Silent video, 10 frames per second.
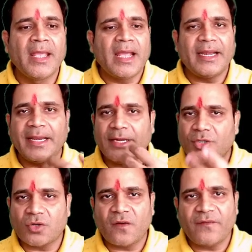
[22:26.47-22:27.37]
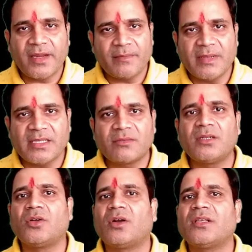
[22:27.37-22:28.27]
And heterotrophic, it means
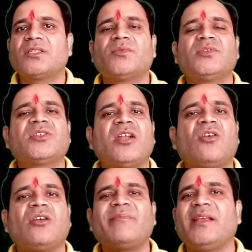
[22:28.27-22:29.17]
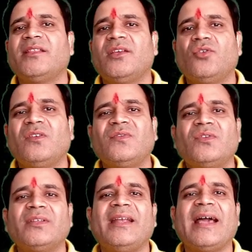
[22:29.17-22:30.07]
what, the organisms which cannot make their own
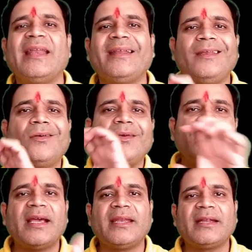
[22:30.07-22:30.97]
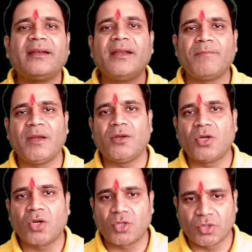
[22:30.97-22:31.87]
food, they directly or indirectly depend
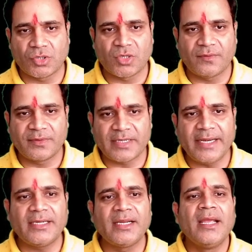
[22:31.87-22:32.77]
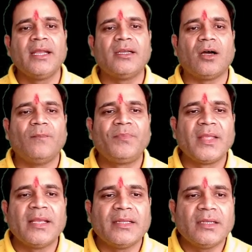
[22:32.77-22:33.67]
on autotrophs, right? Now,
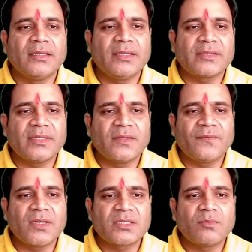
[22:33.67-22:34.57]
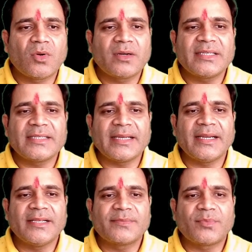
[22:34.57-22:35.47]
this one the first Mondra,
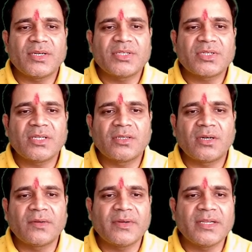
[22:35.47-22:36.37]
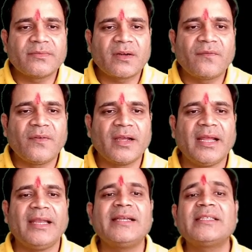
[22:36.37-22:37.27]
second is protista, third one is what,
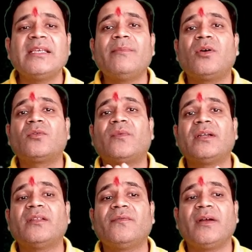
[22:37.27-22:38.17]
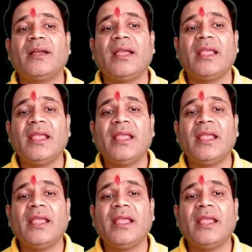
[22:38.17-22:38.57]
fungi. Let's see about what the fungi.